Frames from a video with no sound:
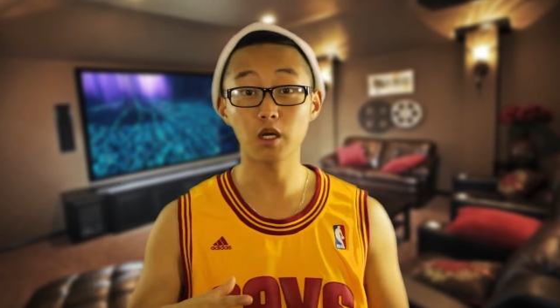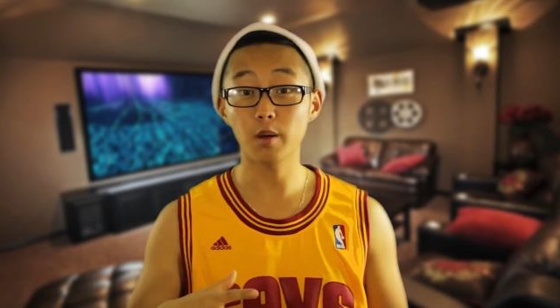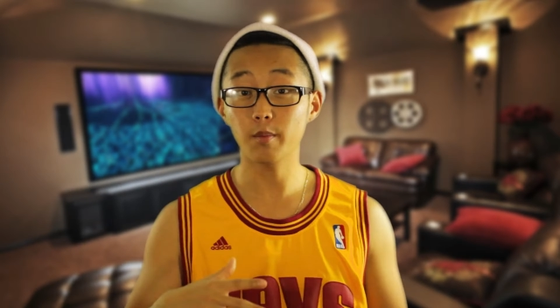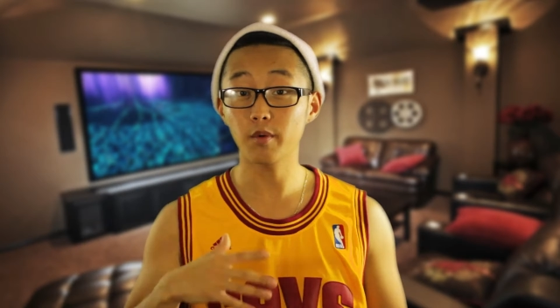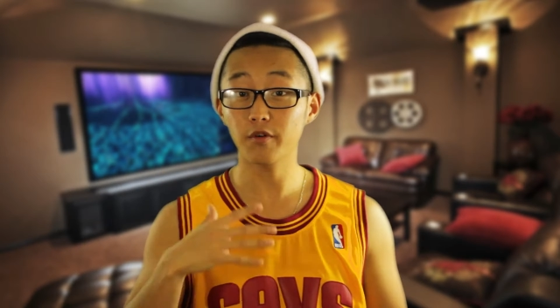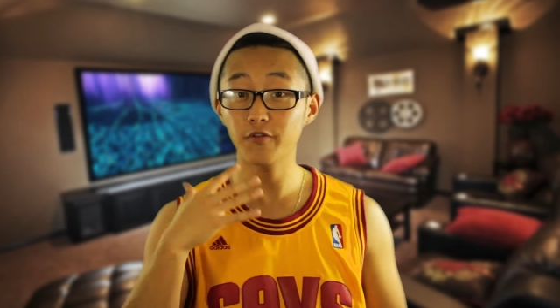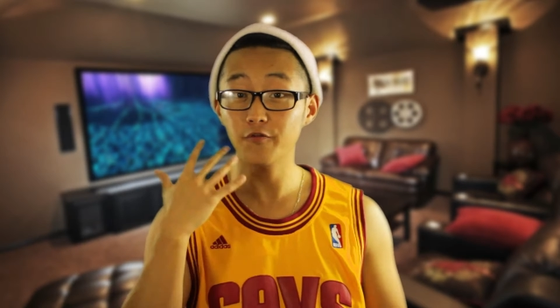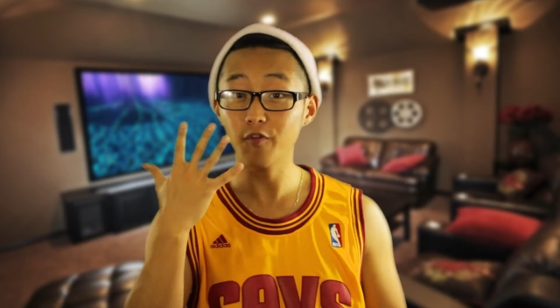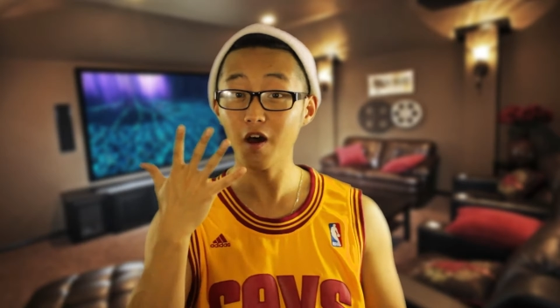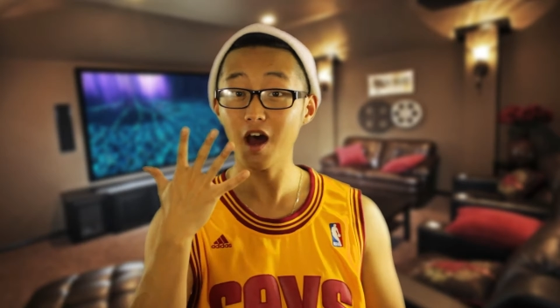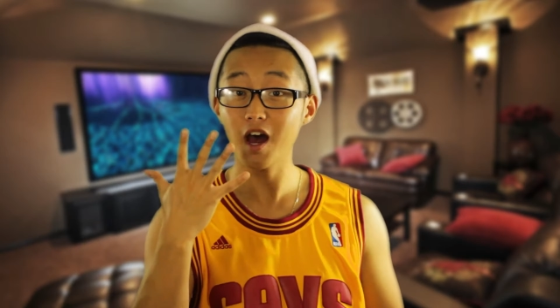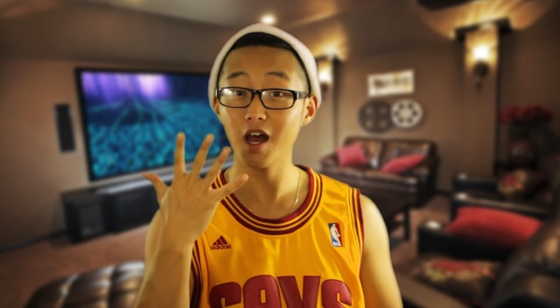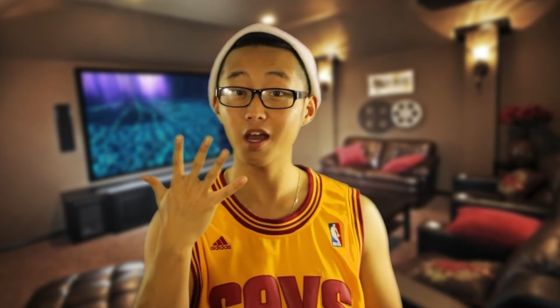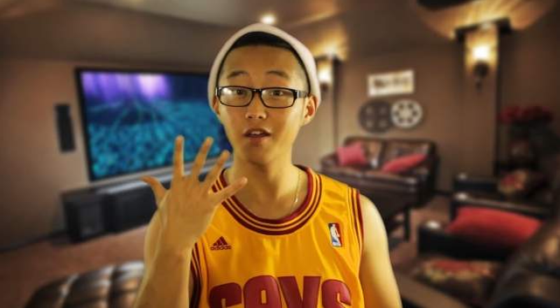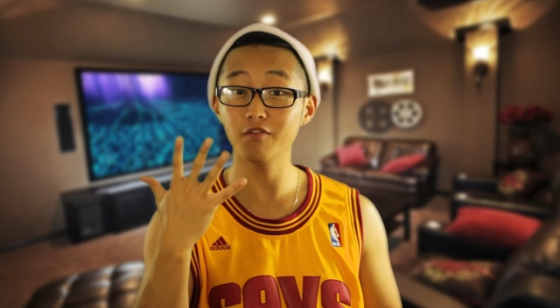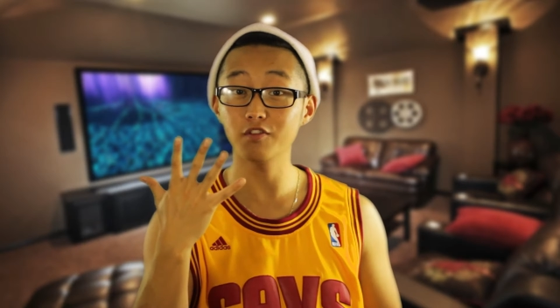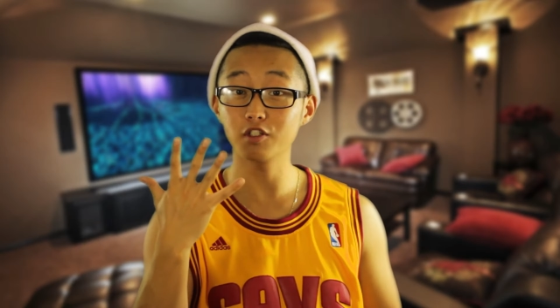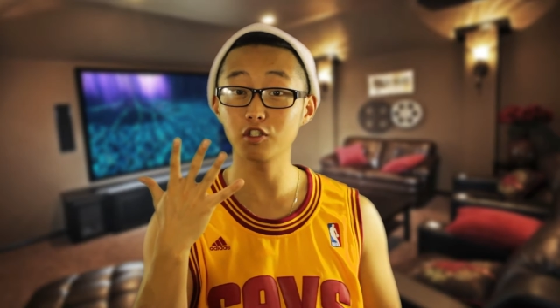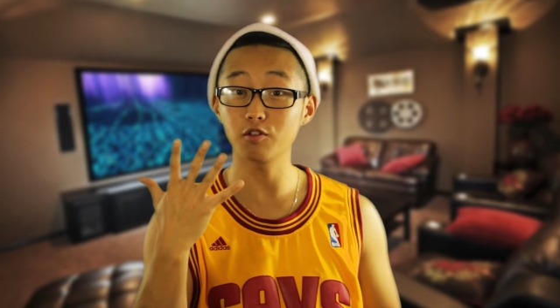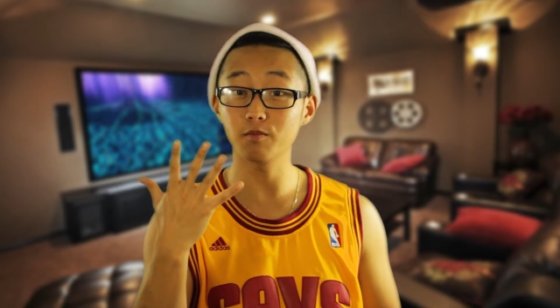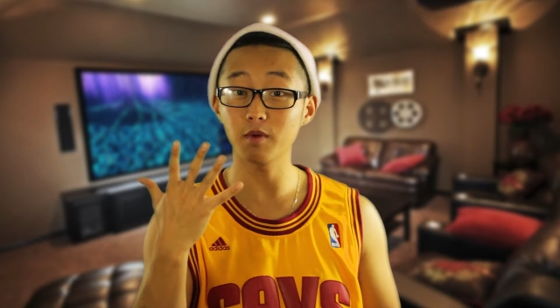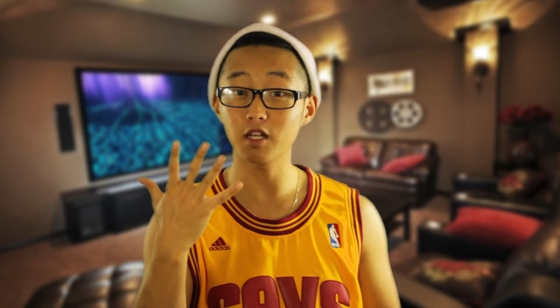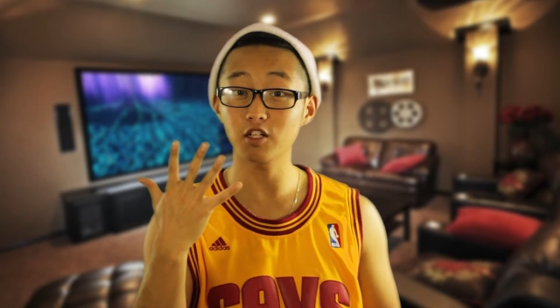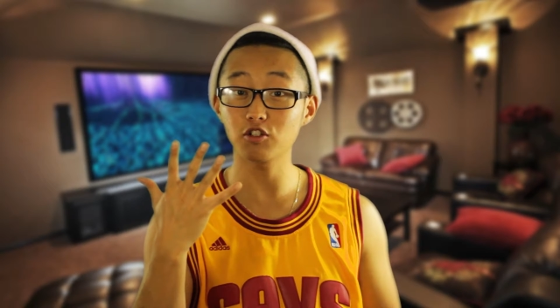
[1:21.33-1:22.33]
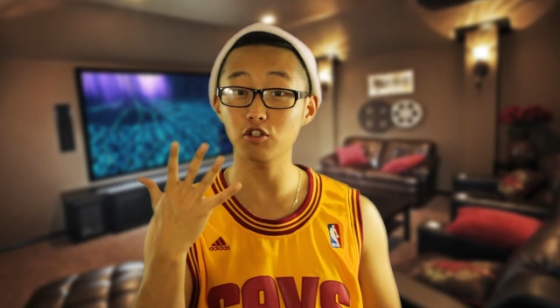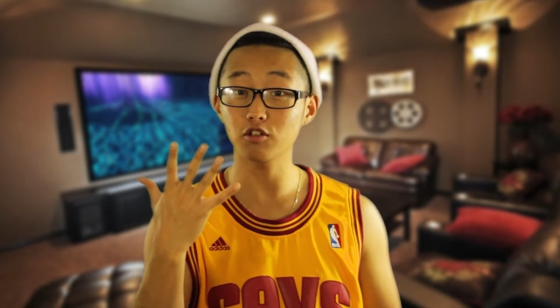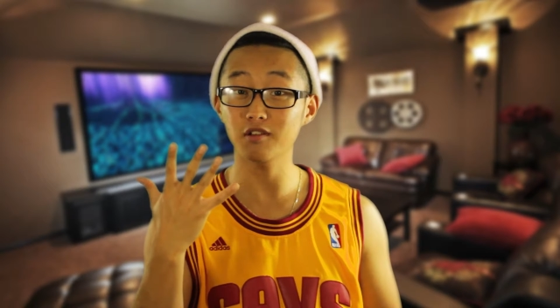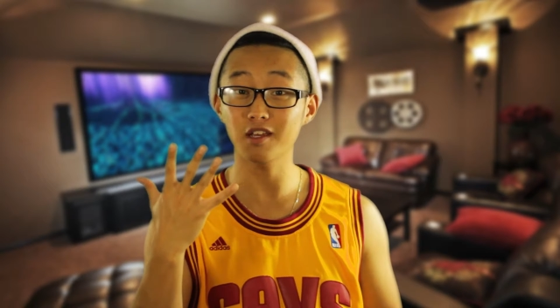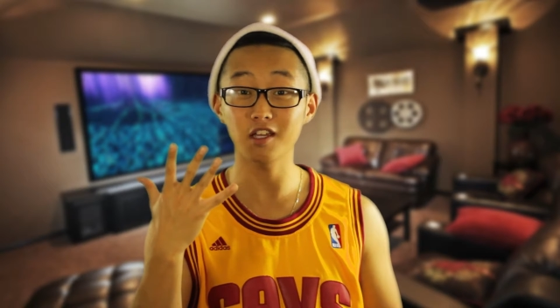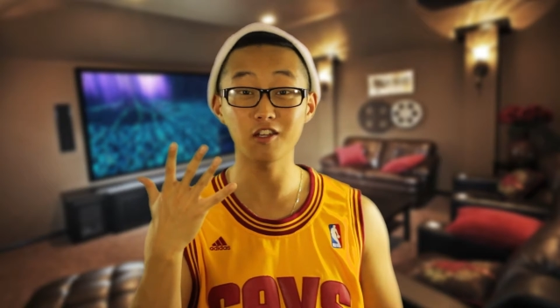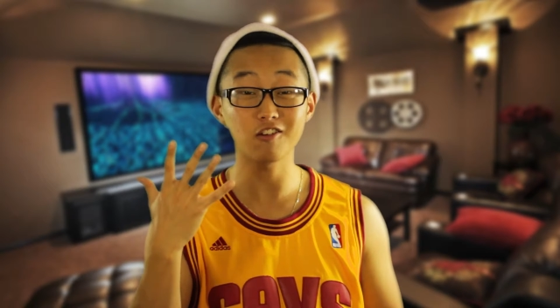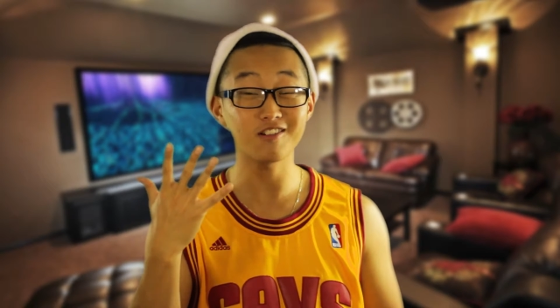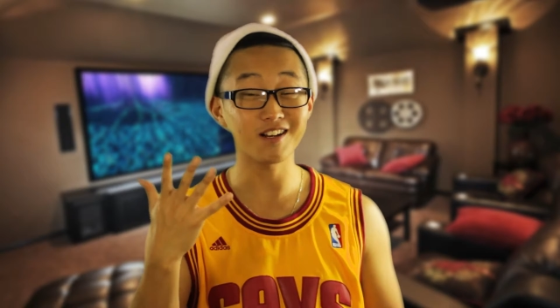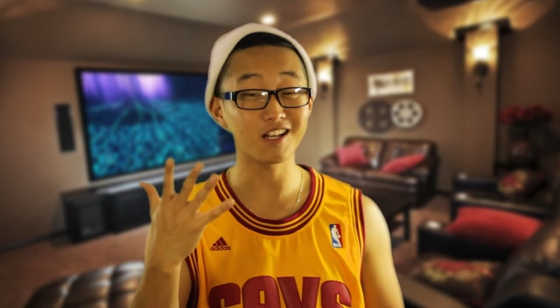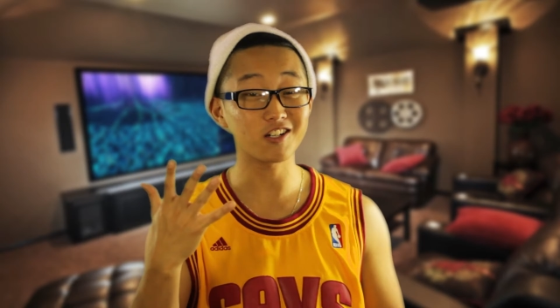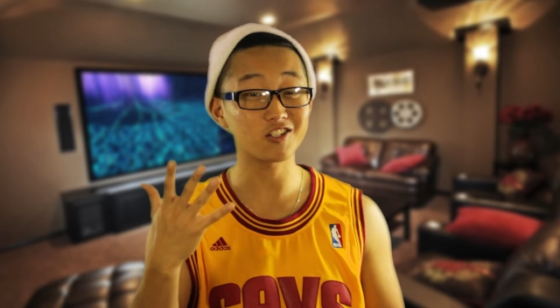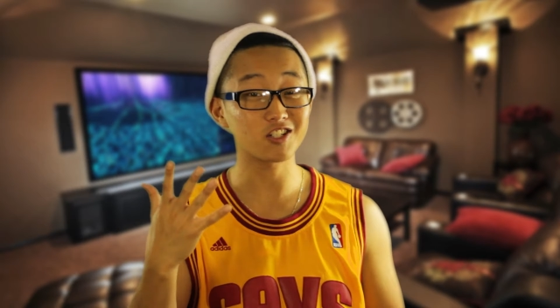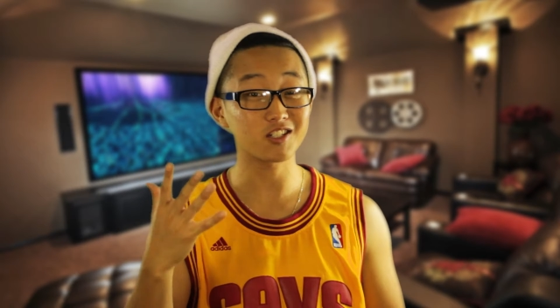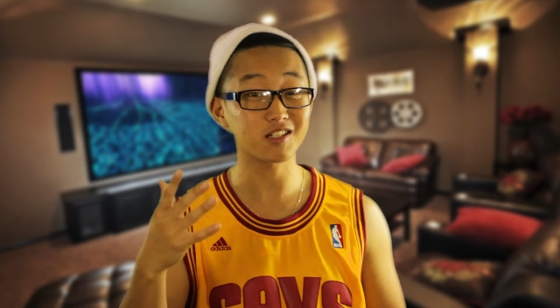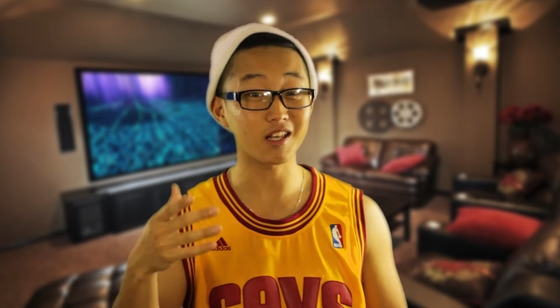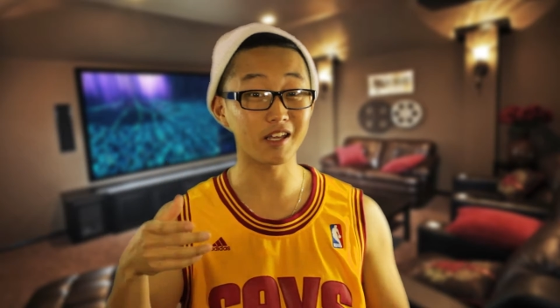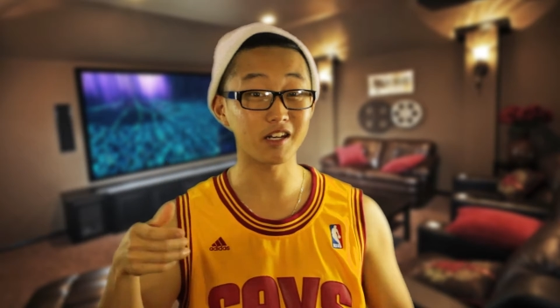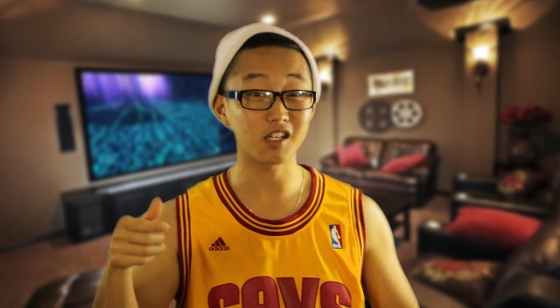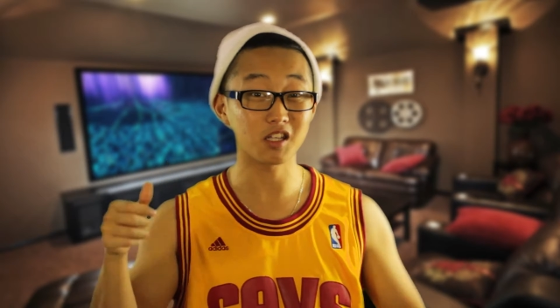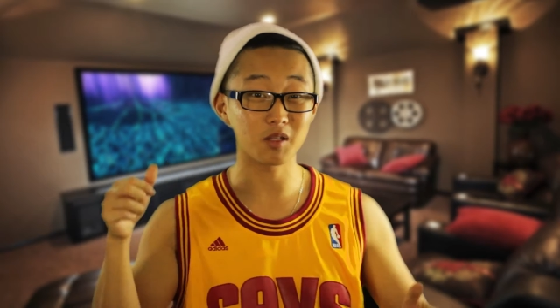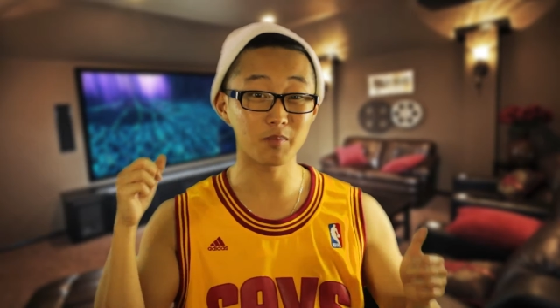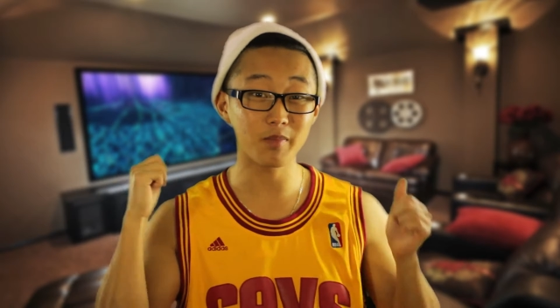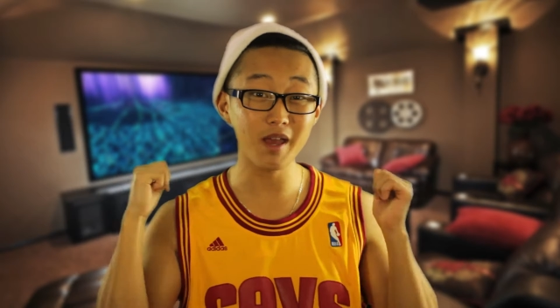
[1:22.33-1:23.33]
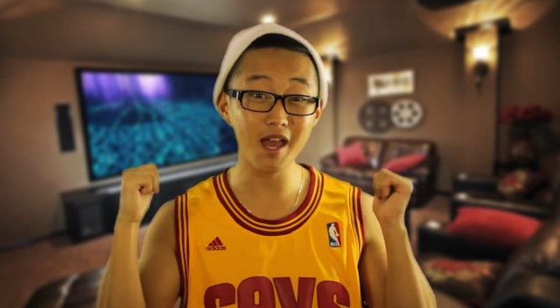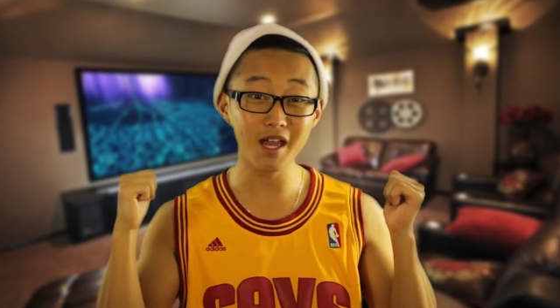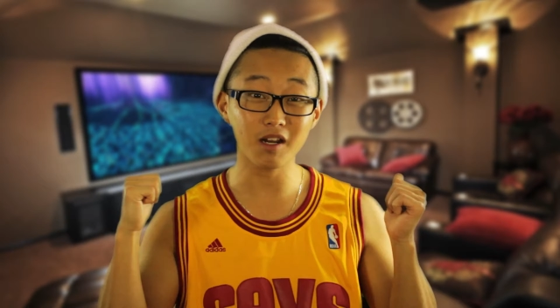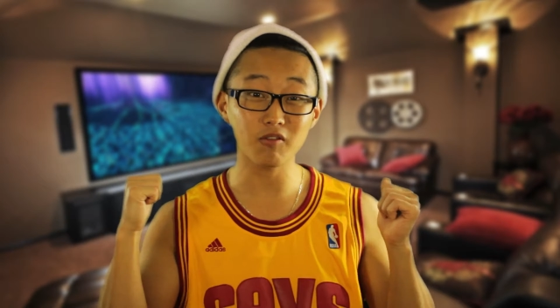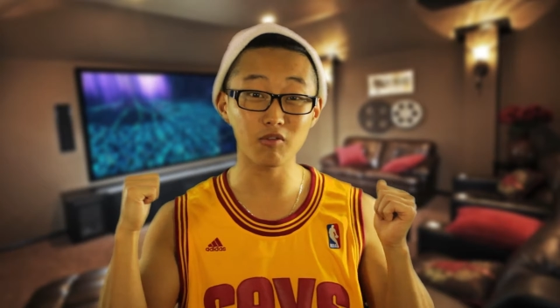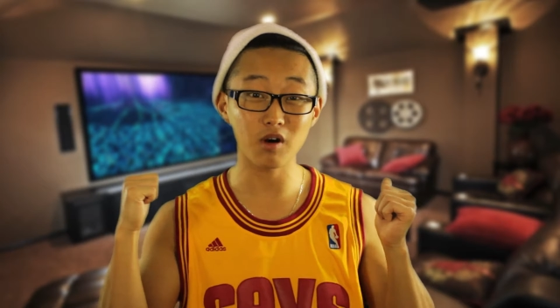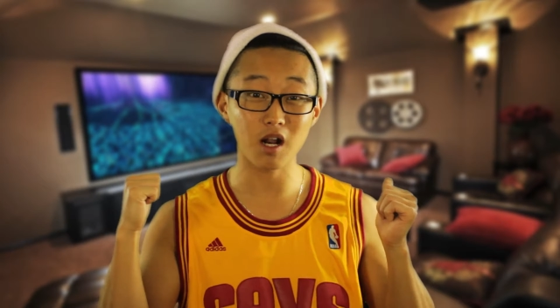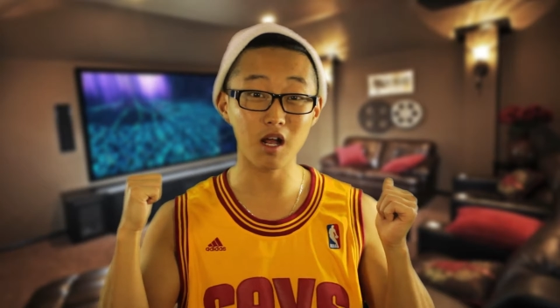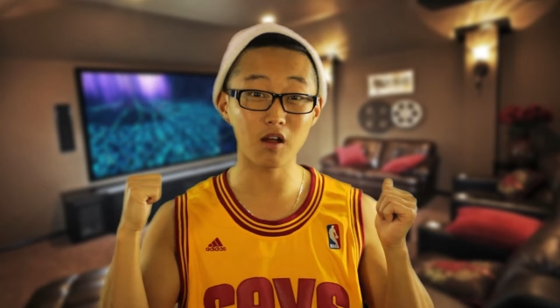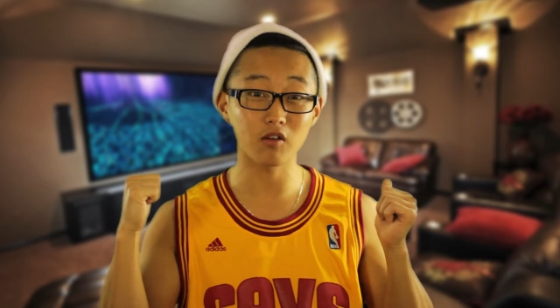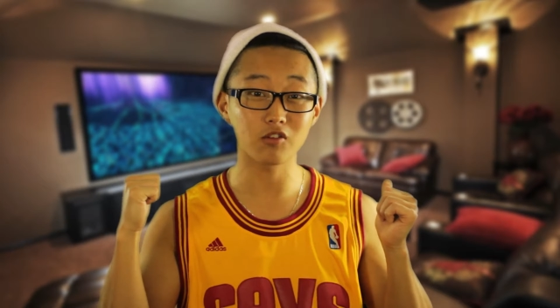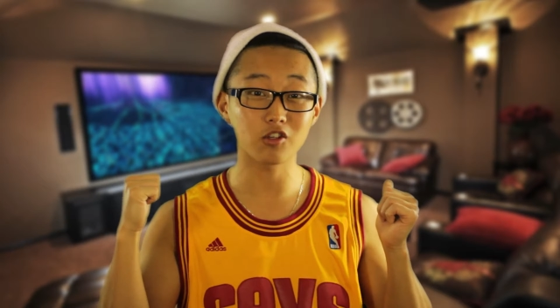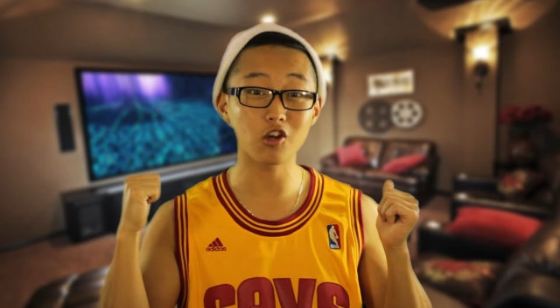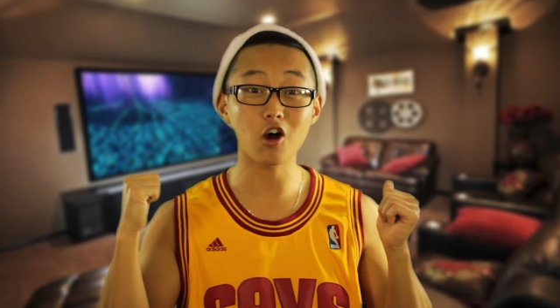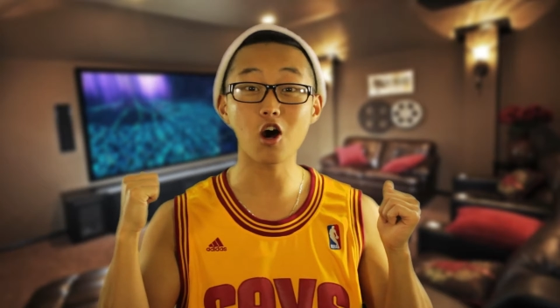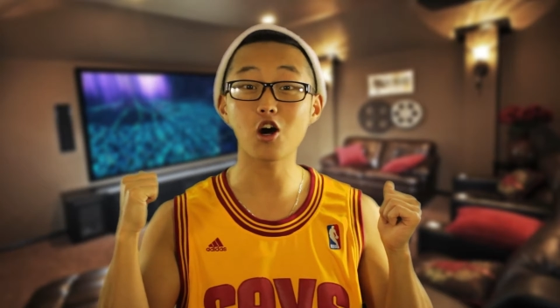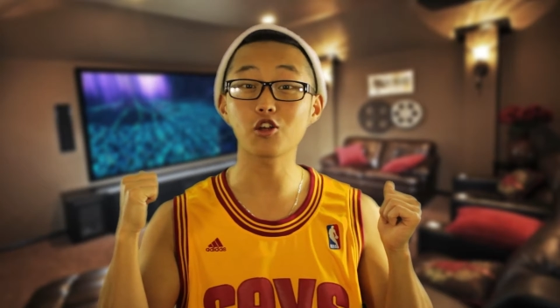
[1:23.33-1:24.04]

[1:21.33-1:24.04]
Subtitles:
number 5 is to make sure that you're not just lighting the background,